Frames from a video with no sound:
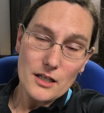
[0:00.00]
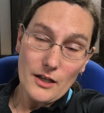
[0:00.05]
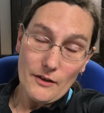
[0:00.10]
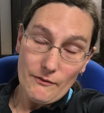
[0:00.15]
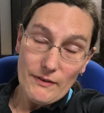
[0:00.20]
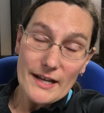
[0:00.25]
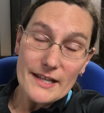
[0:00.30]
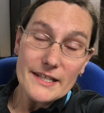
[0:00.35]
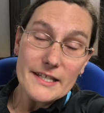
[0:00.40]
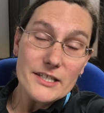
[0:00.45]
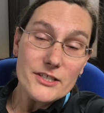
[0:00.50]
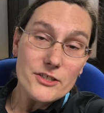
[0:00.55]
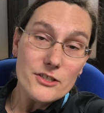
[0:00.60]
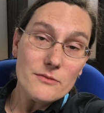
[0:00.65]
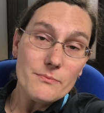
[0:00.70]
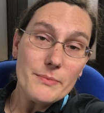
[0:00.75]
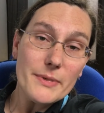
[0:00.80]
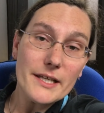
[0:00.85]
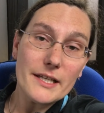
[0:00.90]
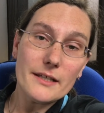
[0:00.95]
rightly it
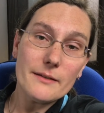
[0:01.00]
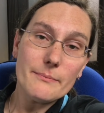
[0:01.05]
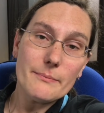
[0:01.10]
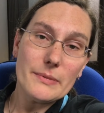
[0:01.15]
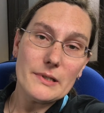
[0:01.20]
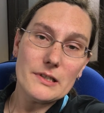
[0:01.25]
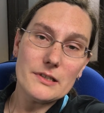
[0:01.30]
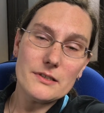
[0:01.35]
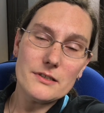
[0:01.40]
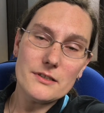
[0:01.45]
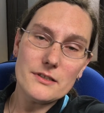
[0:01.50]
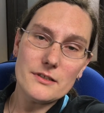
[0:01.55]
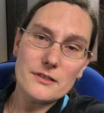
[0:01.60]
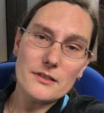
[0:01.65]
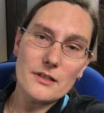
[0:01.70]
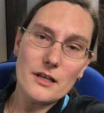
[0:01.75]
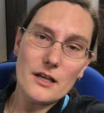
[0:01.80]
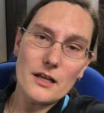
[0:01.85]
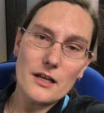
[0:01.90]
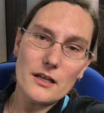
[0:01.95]
should be, but
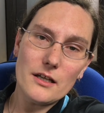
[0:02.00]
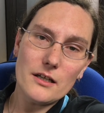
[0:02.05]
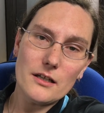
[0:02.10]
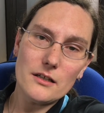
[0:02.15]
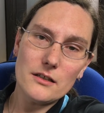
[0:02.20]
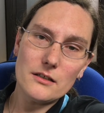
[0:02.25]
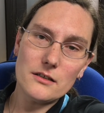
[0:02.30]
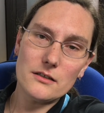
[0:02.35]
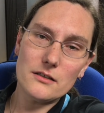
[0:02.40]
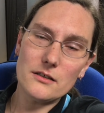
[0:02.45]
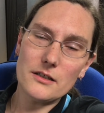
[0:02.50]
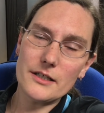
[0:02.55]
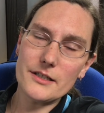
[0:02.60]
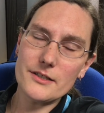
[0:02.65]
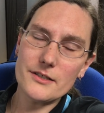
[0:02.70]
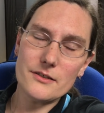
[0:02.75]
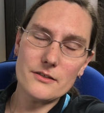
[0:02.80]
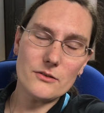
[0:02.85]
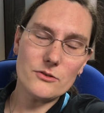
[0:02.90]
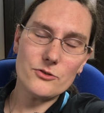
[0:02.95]

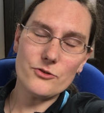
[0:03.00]
it's so